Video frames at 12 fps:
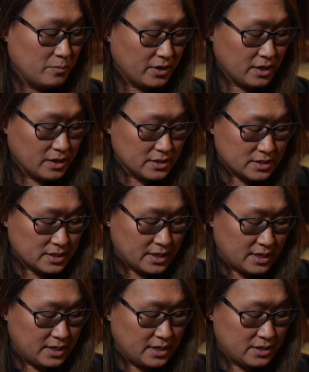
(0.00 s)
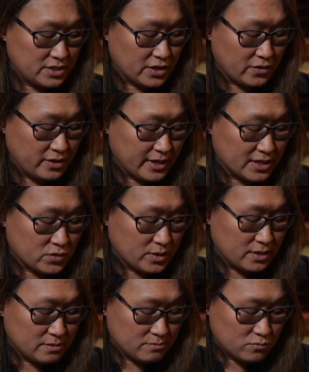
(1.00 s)
Because the sacroiliac
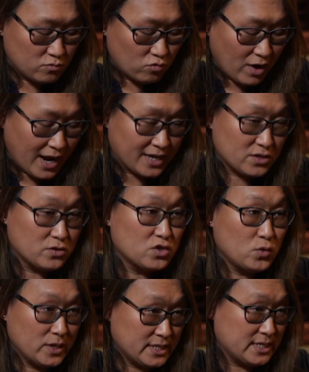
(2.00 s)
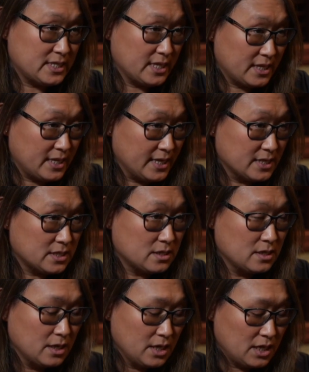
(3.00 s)
joint rocks or twists like this,
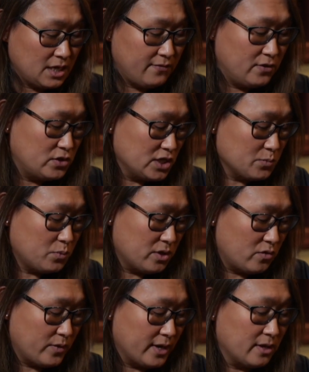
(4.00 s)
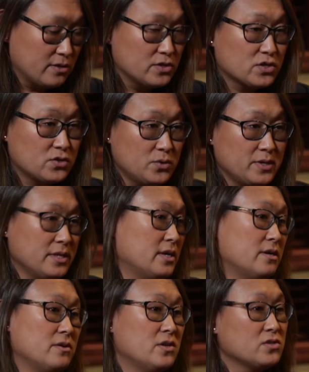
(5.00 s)
if you just put a regular screw in
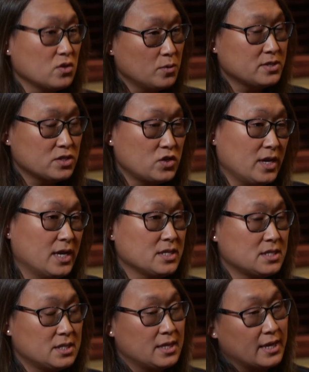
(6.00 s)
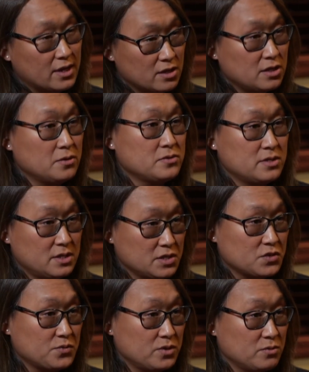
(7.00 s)
there, there's always a chance that that can loosen the
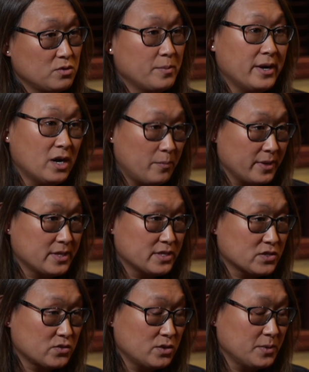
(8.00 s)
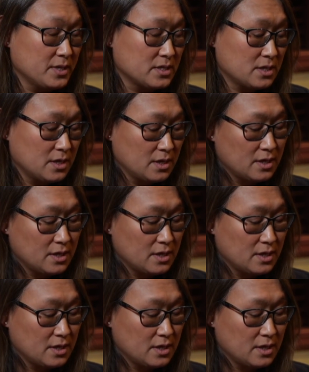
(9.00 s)
screw, no matter how big the screw is.